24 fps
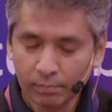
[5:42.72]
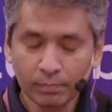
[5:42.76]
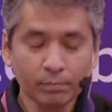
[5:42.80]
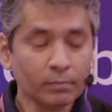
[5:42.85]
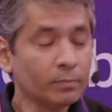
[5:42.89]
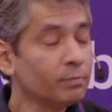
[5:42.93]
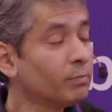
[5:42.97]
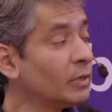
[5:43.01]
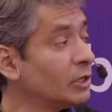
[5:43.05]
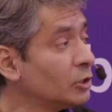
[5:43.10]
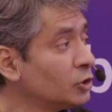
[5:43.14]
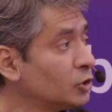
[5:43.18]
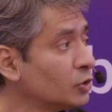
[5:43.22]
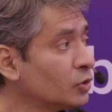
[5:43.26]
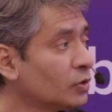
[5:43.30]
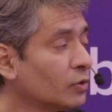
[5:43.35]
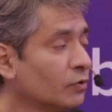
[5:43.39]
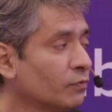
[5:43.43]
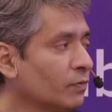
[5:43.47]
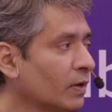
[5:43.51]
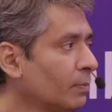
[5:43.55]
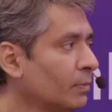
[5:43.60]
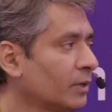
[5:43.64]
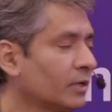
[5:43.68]
multitude
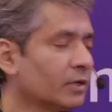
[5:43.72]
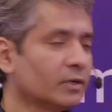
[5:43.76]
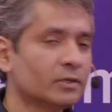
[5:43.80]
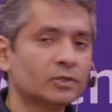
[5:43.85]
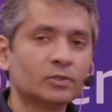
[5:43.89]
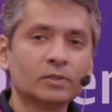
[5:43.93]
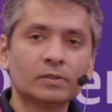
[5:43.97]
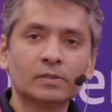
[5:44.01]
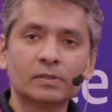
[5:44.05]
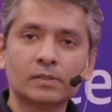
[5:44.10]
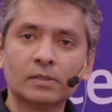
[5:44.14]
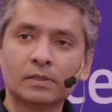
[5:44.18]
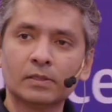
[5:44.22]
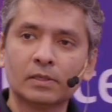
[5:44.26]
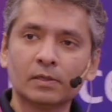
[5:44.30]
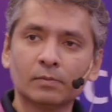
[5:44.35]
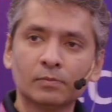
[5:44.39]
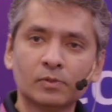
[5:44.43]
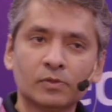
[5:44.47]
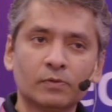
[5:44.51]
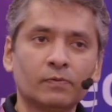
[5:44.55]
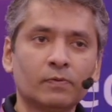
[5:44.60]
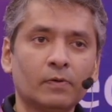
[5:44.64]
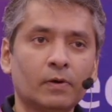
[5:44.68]
of applications in terms
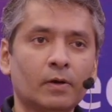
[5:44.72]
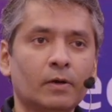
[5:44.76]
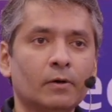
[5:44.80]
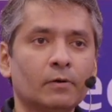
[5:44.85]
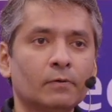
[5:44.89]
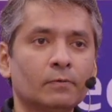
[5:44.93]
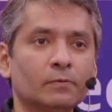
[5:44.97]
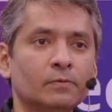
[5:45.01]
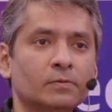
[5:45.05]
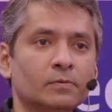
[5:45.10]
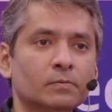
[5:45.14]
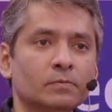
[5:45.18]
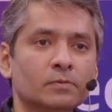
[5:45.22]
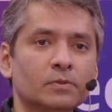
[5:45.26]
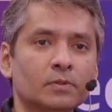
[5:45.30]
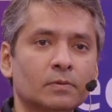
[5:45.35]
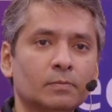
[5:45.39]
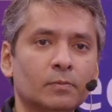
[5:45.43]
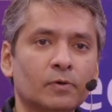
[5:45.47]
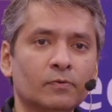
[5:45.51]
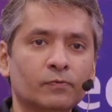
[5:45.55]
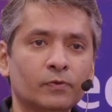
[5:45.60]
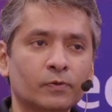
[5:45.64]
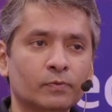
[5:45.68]
of how some
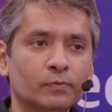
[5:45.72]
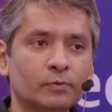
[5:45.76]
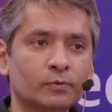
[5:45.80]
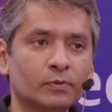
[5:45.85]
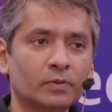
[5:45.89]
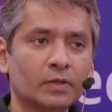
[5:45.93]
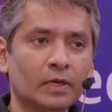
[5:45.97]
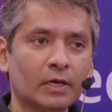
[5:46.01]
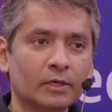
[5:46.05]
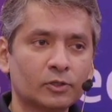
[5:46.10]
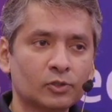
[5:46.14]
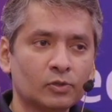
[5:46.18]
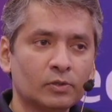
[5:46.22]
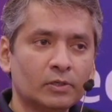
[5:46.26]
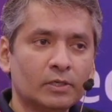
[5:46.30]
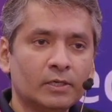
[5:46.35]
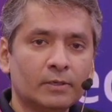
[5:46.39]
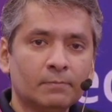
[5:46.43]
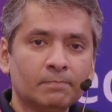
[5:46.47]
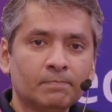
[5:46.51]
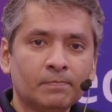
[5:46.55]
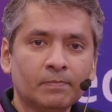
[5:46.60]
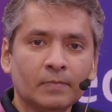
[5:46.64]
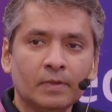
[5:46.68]
of you would actually
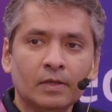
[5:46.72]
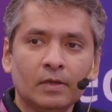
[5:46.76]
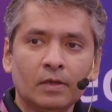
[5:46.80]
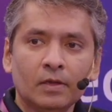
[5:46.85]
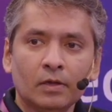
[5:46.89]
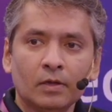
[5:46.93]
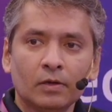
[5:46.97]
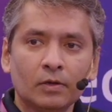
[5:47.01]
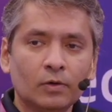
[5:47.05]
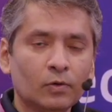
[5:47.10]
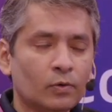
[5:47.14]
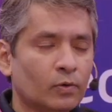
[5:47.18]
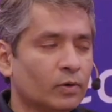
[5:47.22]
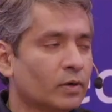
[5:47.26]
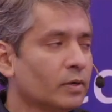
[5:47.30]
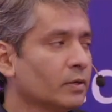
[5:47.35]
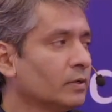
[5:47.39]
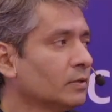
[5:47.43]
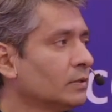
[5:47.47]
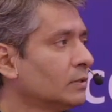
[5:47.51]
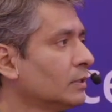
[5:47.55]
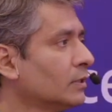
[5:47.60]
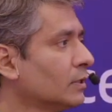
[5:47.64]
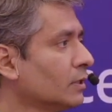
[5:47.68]
go
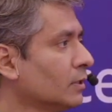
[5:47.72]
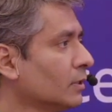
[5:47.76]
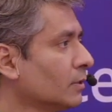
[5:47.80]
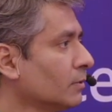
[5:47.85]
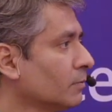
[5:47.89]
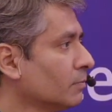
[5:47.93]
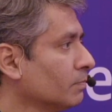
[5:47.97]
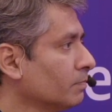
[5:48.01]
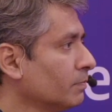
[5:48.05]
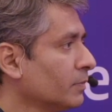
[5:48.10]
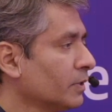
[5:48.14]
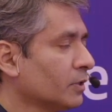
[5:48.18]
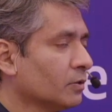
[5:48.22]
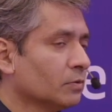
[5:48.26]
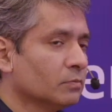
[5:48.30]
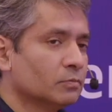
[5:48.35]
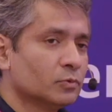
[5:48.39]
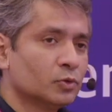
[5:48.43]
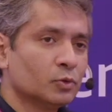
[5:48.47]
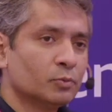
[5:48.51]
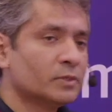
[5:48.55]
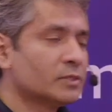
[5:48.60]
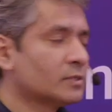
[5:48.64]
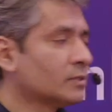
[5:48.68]
and
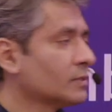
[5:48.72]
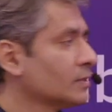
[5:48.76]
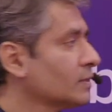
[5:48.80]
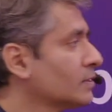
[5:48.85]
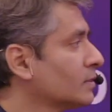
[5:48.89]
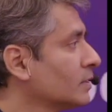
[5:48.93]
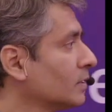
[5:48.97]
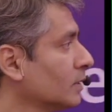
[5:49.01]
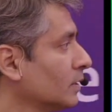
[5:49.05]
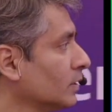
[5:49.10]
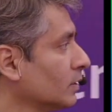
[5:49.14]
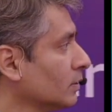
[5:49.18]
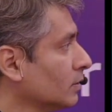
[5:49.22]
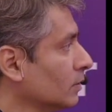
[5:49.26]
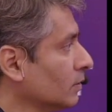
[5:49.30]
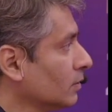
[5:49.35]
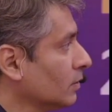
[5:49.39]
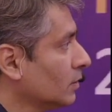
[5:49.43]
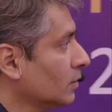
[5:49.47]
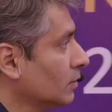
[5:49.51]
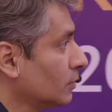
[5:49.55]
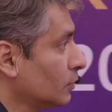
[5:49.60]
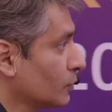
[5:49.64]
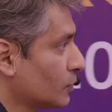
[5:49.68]
do business in
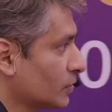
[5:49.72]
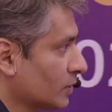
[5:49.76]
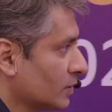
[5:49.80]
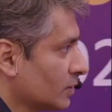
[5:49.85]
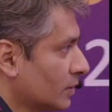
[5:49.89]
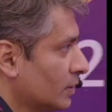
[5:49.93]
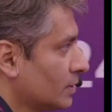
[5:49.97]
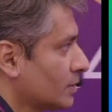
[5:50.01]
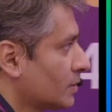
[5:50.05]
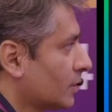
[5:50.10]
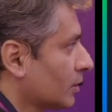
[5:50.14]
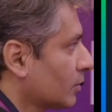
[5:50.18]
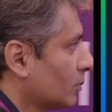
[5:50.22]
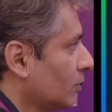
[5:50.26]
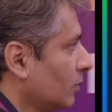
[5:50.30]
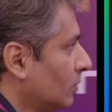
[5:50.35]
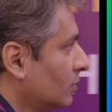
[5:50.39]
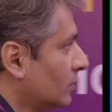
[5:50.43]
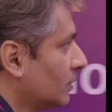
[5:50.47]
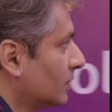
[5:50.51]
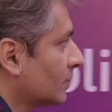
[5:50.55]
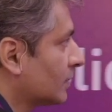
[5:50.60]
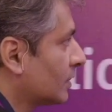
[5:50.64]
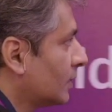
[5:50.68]
using these
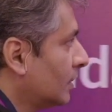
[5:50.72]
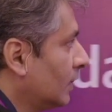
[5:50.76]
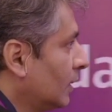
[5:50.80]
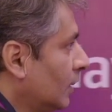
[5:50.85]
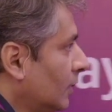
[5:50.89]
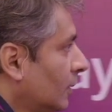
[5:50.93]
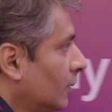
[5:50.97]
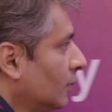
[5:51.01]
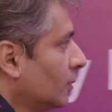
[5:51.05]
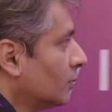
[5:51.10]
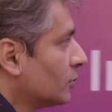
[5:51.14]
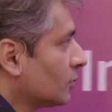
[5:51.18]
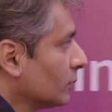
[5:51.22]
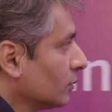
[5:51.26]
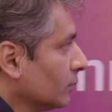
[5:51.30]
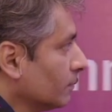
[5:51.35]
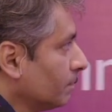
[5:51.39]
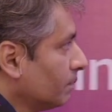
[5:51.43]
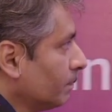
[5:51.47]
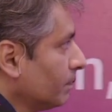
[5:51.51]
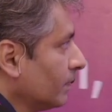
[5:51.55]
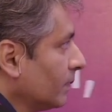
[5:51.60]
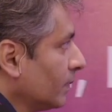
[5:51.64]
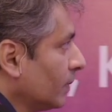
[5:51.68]
technologies. So
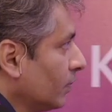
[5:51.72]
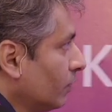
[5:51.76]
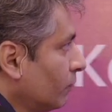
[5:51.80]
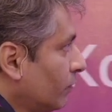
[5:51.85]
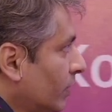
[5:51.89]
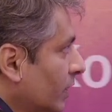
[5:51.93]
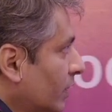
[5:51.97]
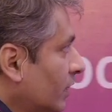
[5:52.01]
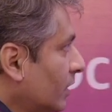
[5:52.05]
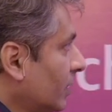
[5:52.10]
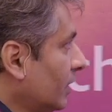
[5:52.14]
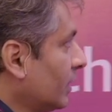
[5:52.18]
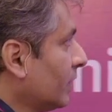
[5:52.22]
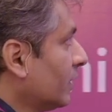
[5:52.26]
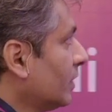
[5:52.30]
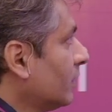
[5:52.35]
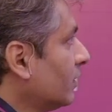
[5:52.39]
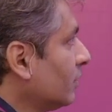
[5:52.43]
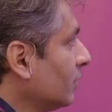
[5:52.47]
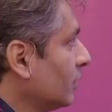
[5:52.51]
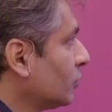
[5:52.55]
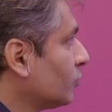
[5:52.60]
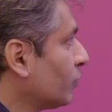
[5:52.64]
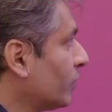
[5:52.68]
we are here
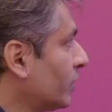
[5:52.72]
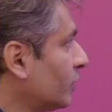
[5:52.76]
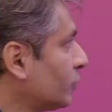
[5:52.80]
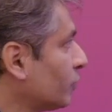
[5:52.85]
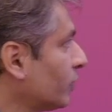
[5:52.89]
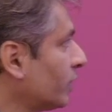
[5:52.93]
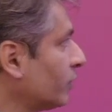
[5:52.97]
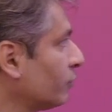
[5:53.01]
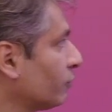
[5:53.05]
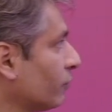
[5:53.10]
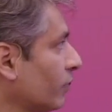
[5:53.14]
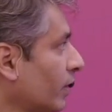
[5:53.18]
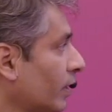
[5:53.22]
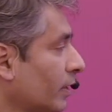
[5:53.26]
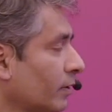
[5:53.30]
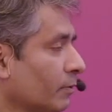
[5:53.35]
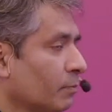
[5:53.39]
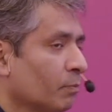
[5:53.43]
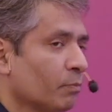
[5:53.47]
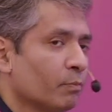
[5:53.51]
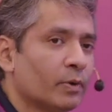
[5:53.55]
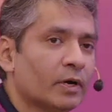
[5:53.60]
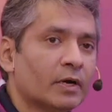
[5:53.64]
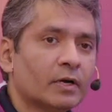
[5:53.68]
in 2025,
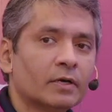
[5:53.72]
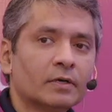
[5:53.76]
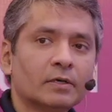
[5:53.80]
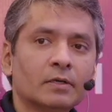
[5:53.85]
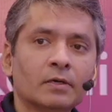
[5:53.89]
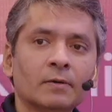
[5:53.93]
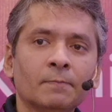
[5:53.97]
but